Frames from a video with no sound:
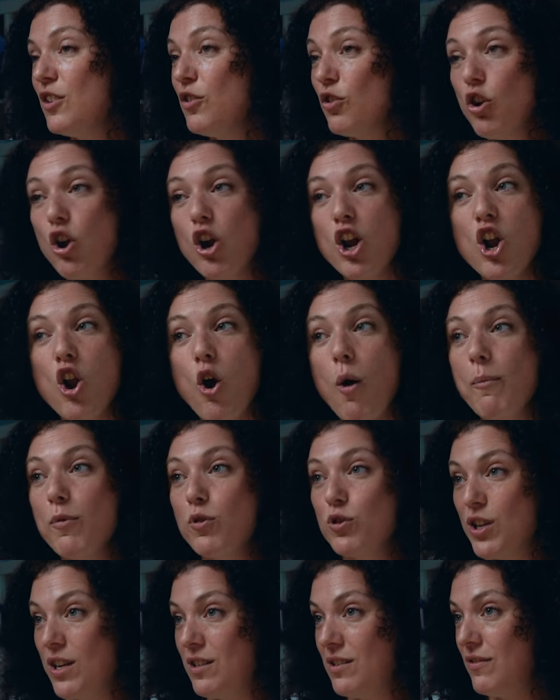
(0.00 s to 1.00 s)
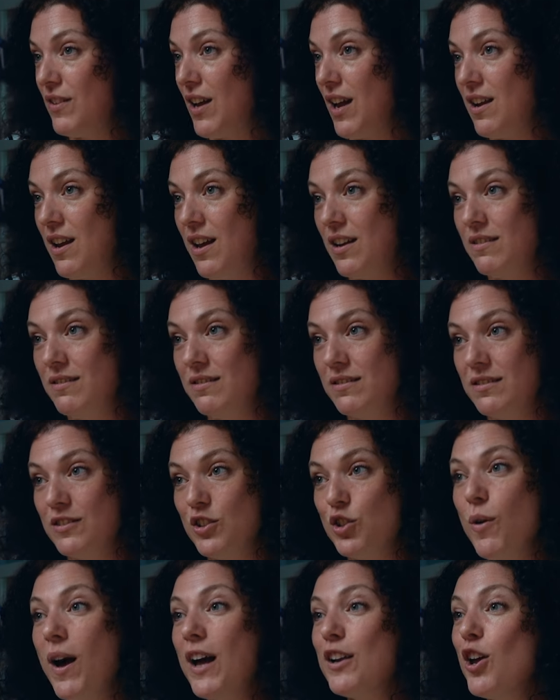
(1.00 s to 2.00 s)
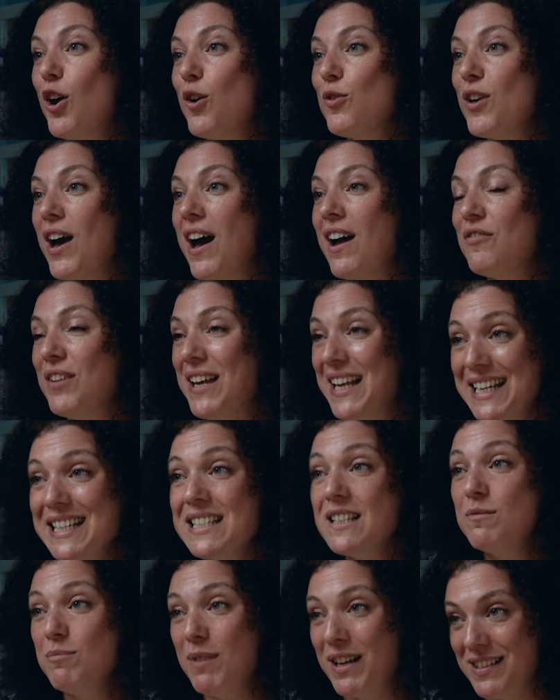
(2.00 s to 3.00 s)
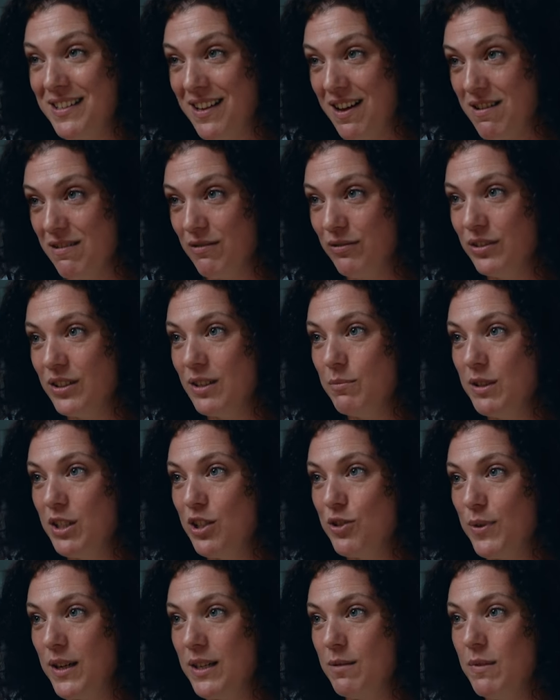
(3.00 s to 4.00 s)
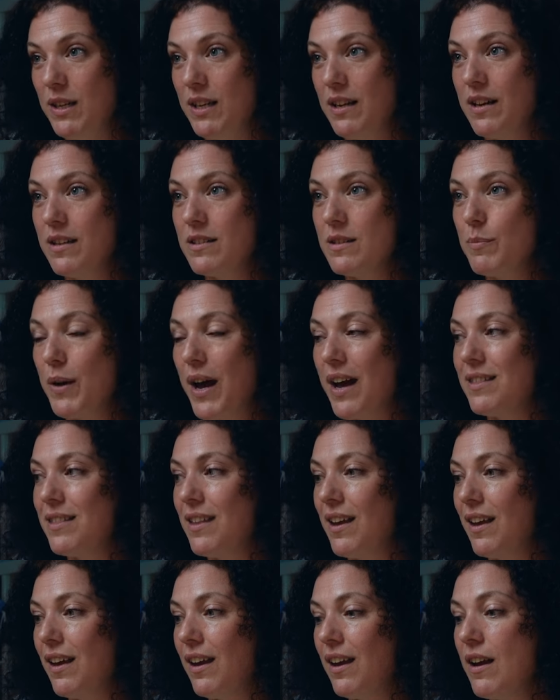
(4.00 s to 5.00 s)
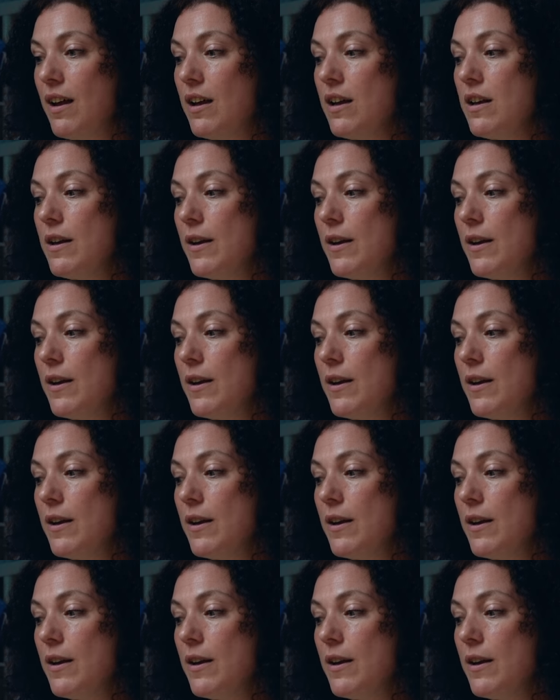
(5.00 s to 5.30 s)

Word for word: You've got a lot more chance of getting in. So I know that I've hindered myself on it being 20 minutes, but I think